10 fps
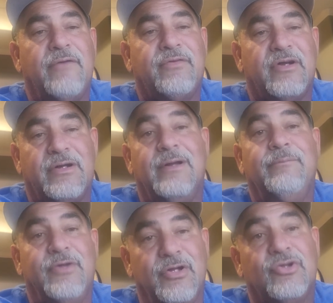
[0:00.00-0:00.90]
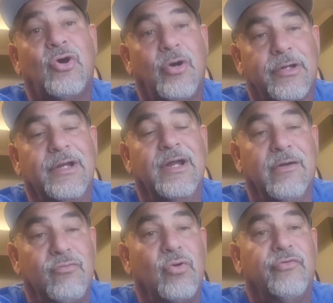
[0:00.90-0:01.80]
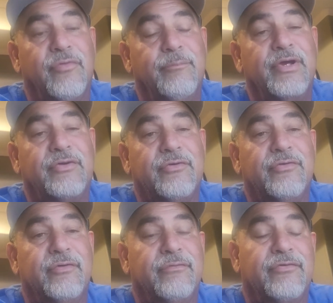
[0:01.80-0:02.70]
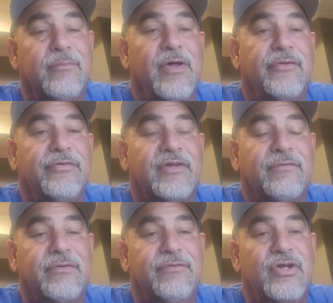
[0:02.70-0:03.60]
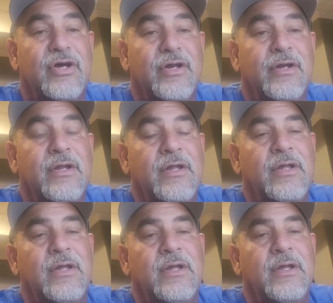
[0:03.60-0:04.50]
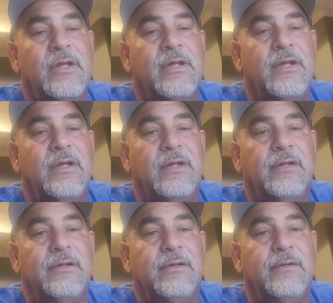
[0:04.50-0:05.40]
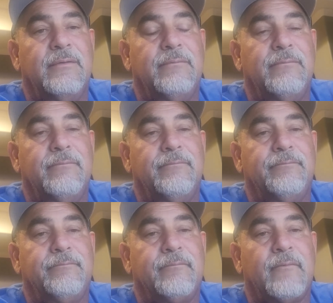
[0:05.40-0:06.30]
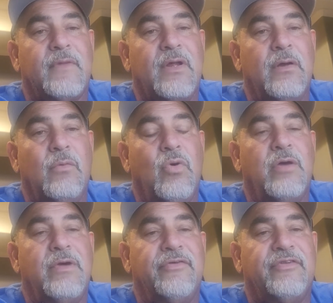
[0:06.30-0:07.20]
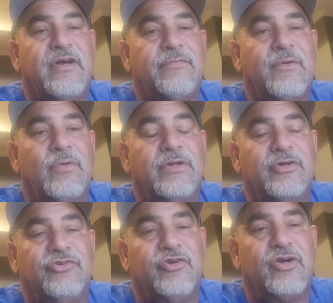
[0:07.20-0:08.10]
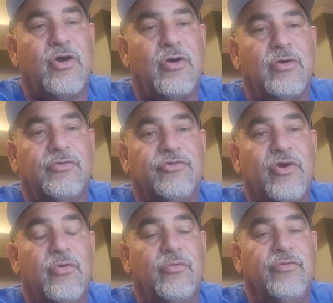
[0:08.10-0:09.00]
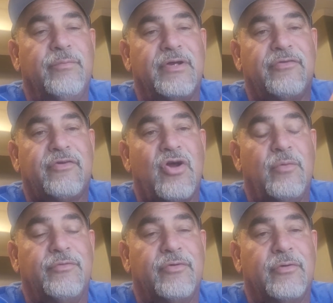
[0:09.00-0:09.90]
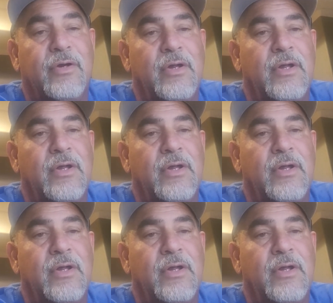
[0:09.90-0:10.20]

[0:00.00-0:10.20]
after I'm done talking, I'll roll some pictures of some other stuff I've done. And one of my stuff, I went to a Chicago show, it was a big sculpture.